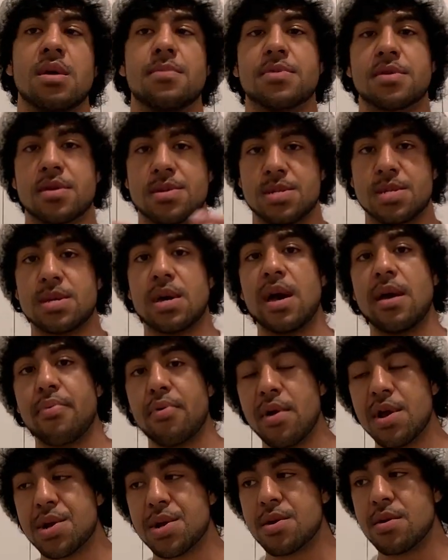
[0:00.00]
Because it's high
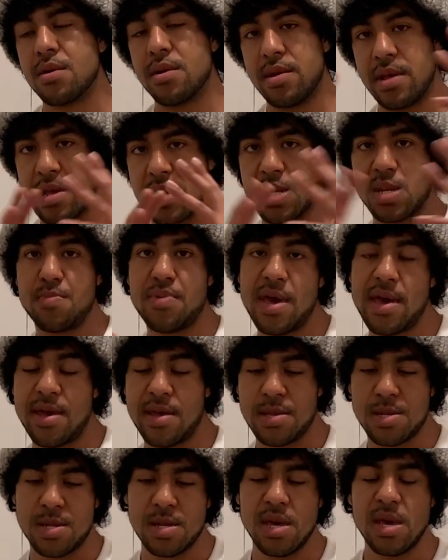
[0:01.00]
pressure, it
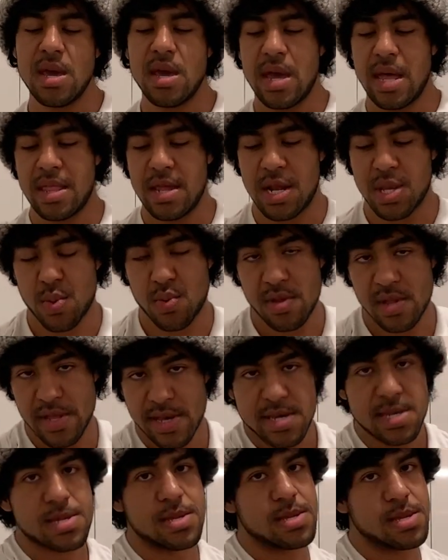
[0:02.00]
expands and then is
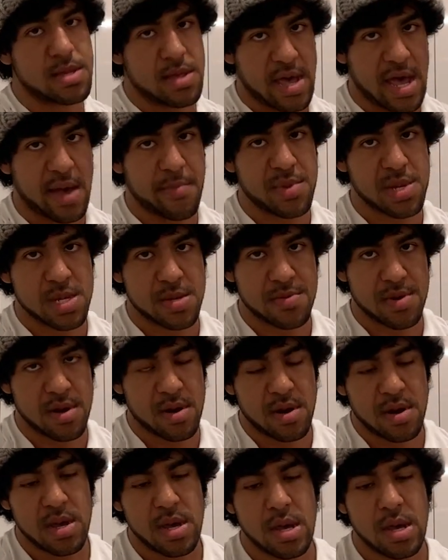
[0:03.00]
released into the atmosphere.